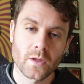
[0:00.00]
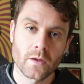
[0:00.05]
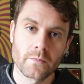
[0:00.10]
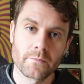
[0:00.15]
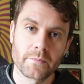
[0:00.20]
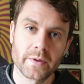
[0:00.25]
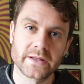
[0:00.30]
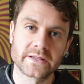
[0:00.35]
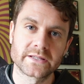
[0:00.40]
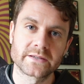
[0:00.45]

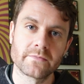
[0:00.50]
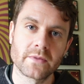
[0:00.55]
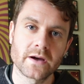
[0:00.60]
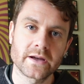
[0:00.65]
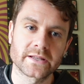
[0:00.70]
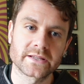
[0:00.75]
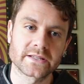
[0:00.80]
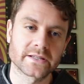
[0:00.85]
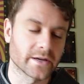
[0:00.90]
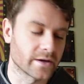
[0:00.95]
but it's a
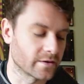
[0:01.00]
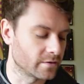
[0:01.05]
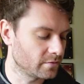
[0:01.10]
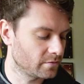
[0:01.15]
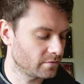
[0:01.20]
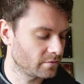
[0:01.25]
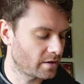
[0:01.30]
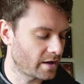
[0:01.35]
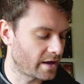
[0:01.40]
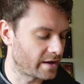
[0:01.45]
minor scale
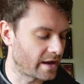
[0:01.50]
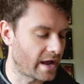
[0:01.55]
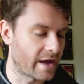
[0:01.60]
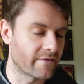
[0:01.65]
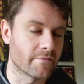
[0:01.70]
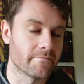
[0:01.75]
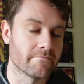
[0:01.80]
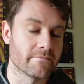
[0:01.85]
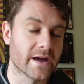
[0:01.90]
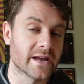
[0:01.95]
and I have
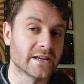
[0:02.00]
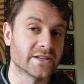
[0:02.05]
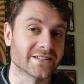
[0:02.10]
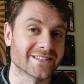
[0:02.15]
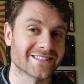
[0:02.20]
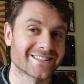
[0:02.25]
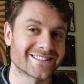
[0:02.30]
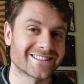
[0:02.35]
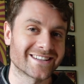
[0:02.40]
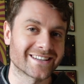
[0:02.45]
a major
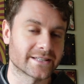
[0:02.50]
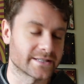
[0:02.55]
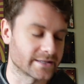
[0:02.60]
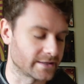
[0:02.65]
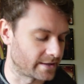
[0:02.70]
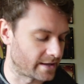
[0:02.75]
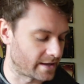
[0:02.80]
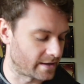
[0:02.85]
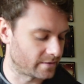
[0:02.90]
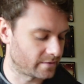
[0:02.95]
6
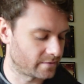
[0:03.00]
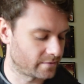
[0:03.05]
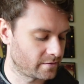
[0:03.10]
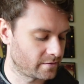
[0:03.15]
in there.